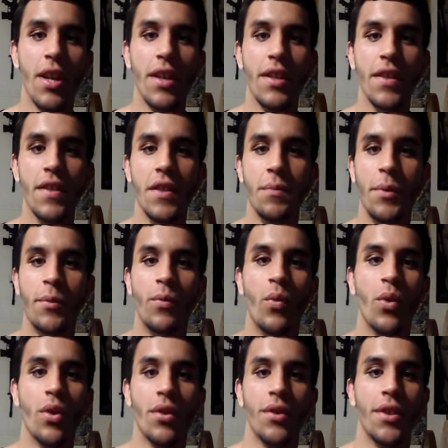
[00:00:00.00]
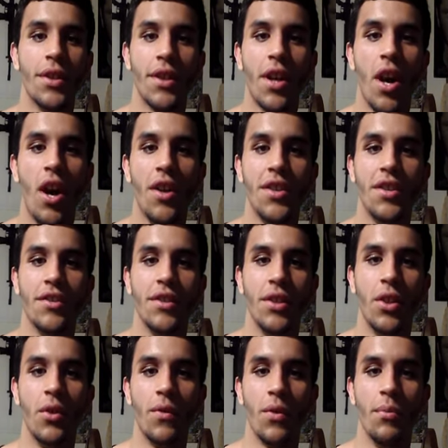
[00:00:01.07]
He's been worrying constantly
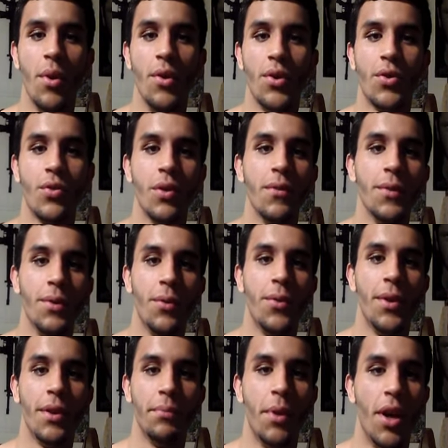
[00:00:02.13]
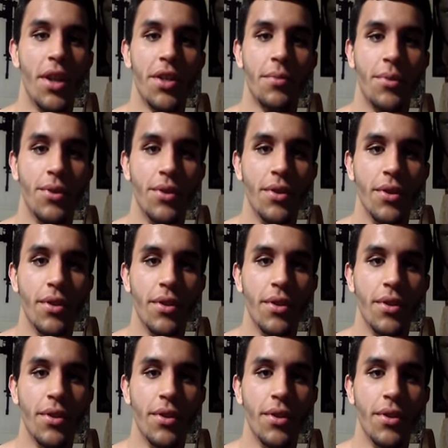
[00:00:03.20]
over the most trivial thing possible.